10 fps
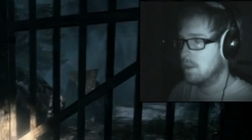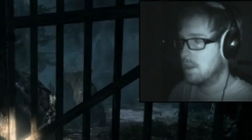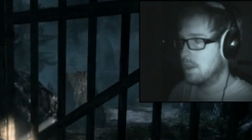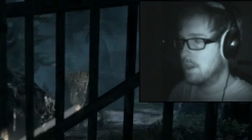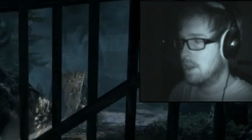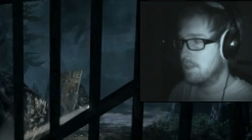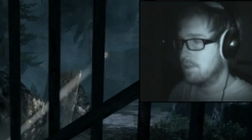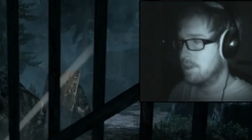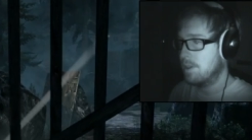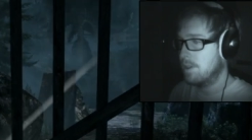Can I get
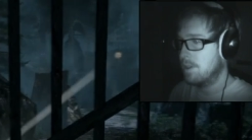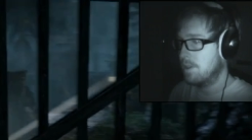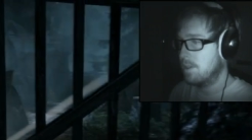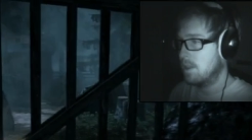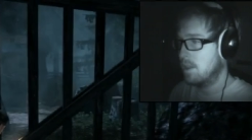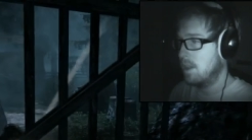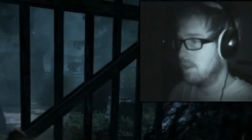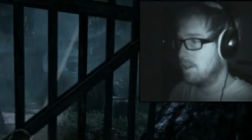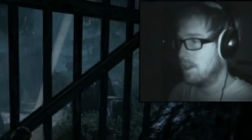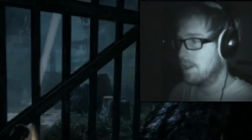through?
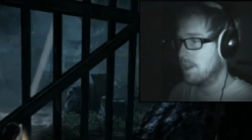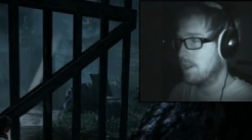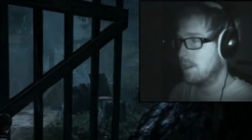Oh, right, okay.